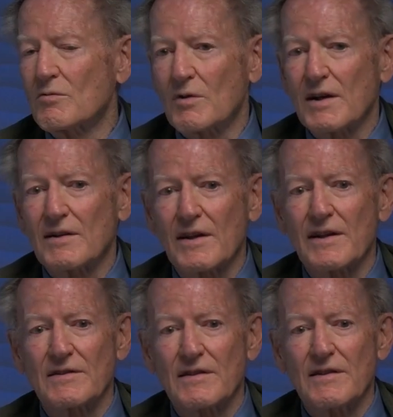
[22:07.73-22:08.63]
Well,
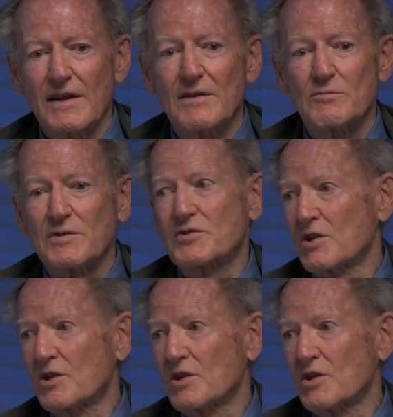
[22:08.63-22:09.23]
it was